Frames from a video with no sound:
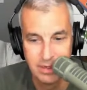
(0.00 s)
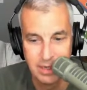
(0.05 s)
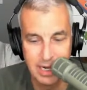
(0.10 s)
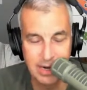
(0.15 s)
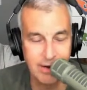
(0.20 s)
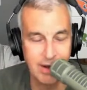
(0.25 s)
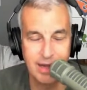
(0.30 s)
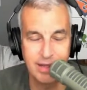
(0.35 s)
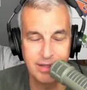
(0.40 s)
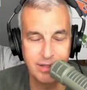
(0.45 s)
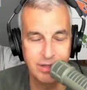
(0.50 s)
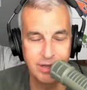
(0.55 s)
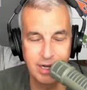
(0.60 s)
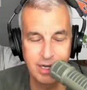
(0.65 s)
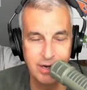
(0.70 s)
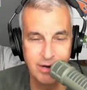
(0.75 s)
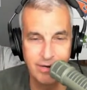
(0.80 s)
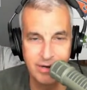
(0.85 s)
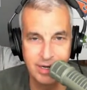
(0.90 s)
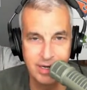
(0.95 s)

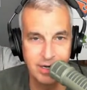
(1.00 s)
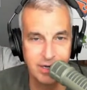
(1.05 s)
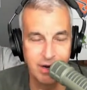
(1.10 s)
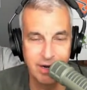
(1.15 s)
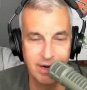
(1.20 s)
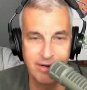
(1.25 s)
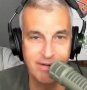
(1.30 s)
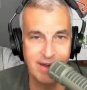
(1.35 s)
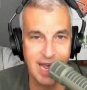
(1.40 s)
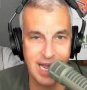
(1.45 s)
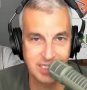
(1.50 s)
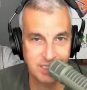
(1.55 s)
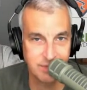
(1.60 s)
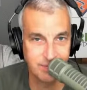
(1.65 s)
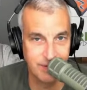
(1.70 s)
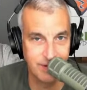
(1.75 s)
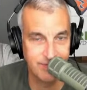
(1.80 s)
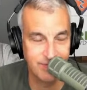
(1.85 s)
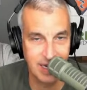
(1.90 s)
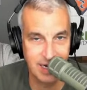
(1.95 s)
You know what? Don't even ask
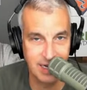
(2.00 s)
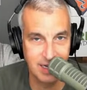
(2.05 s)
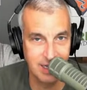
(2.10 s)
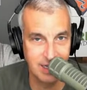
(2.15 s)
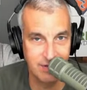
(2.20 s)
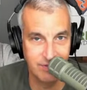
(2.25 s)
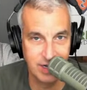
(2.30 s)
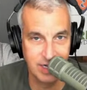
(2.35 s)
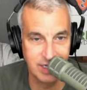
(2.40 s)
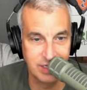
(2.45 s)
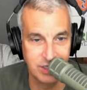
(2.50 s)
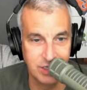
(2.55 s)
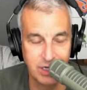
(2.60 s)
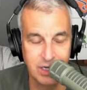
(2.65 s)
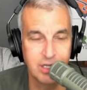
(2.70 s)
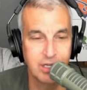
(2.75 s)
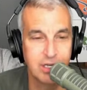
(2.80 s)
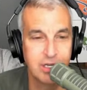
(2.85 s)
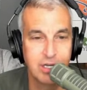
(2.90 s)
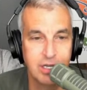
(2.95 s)
me any advice.
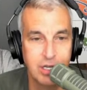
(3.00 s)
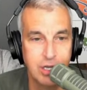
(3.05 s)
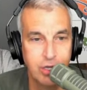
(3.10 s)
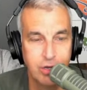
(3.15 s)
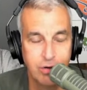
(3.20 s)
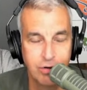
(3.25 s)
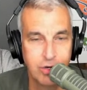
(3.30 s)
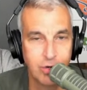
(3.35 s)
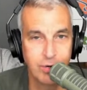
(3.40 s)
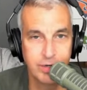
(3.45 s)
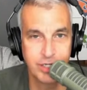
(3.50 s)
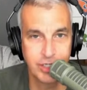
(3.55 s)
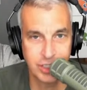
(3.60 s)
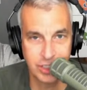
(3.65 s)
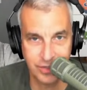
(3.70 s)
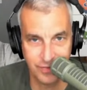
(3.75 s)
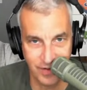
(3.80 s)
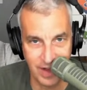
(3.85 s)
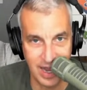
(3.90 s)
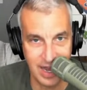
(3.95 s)
You're doing
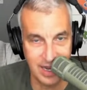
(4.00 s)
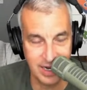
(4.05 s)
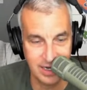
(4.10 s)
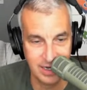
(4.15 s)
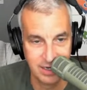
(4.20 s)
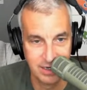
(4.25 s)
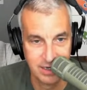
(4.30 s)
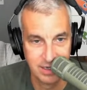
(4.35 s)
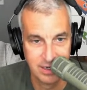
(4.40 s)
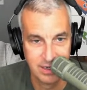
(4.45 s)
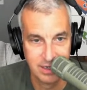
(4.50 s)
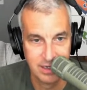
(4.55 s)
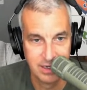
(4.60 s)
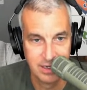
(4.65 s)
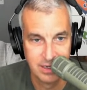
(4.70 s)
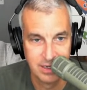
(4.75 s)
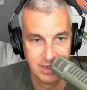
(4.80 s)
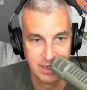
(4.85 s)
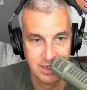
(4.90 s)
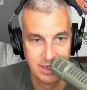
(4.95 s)
just fine.
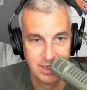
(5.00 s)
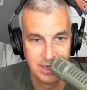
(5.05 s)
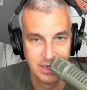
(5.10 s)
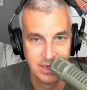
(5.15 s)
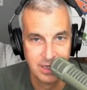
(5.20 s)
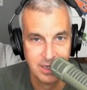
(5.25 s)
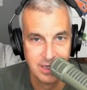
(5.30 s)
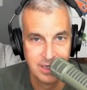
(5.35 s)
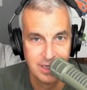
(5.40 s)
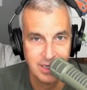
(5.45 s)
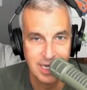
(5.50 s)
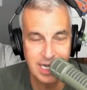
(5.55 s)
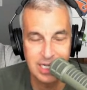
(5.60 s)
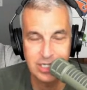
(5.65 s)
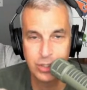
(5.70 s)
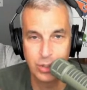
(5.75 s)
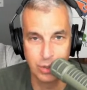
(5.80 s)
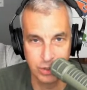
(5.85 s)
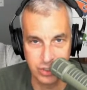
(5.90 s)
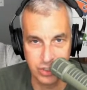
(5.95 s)

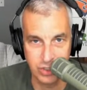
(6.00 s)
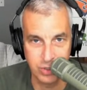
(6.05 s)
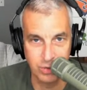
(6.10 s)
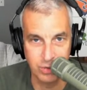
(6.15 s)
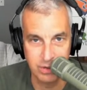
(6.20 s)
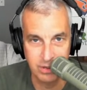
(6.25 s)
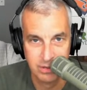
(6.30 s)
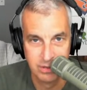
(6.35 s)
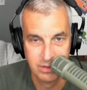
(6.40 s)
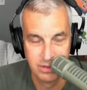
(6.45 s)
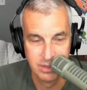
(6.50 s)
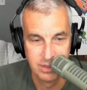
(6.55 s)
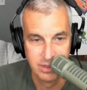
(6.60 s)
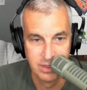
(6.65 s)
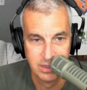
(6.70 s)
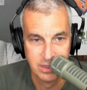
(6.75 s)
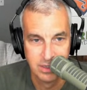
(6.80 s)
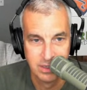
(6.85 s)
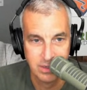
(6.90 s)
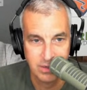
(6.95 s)
That's old school.
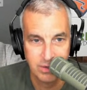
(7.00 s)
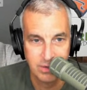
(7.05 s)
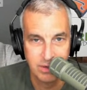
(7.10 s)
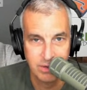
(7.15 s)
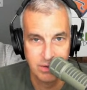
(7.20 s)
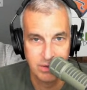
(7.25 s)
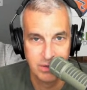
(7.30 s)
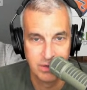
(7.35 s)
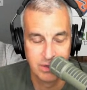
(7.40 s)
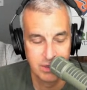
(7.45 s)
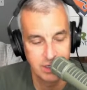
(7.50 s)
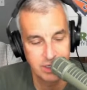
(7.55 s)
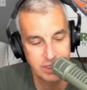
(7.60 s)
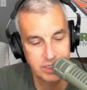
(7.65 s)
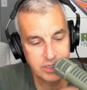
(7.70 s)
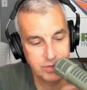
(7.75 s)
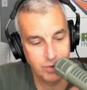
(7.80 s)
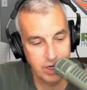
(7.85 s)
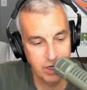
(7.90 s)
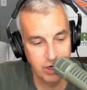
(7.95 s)

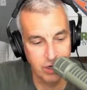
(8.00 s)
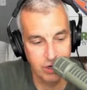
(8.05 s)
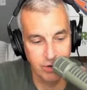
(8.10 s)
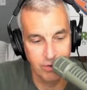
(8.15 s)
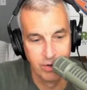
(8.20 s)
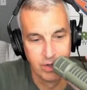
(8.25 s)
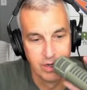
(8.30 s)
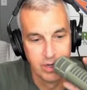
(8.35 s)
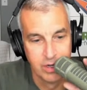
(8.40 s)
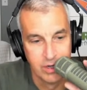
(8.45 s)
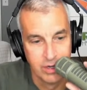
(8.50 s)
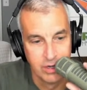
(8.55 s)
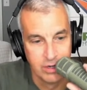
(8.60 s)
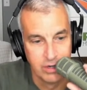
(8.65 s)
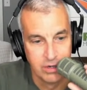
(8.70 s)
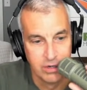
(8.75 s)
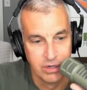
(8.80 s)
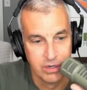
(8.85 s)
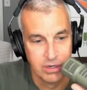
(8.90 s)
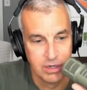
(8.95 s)
This is what you do.
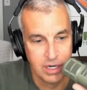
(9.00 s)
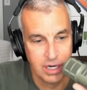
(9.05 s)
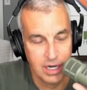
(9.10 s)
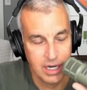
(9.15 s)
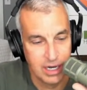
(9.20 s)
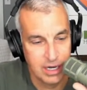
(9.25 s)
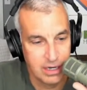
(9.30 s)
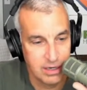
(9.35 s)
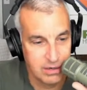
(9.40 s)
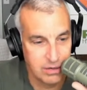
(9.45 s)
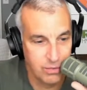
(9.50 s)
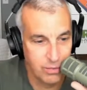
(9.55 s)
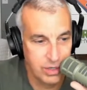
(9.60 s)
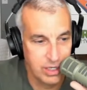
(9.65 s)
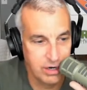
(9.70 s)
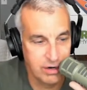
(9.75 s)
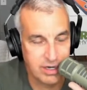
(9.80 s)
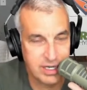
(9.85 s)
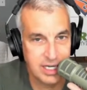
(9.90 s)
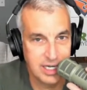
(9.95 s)
When
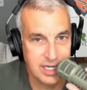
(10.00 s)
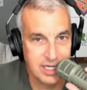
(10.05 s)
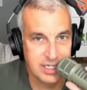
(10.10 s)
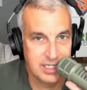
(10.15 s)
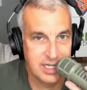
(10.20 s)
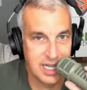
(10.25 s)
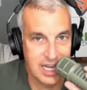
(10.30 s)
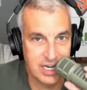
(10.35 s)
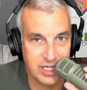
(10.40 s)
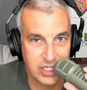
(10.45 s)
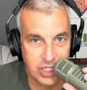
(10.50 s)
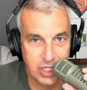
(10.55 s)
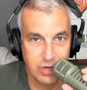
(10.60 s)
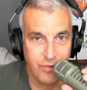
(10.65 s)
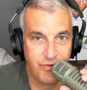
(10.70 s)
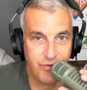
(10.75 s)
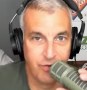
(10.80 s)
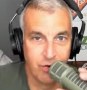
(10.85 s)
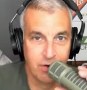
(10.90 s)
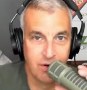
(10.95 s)
your kids ask
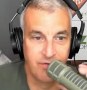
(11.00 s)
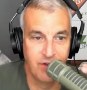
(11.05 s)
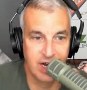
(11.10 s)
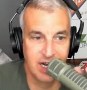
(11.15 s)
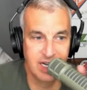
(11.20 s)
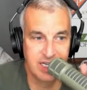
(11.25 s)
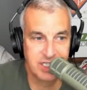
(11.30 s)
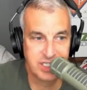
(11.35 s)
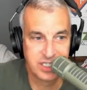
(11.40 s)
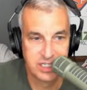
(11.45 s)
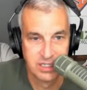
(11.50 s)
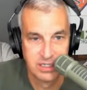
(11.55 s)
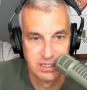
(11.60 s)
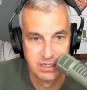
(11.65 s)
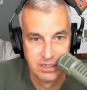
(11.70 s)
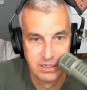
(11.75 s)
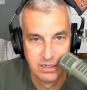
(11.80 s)
you for advice,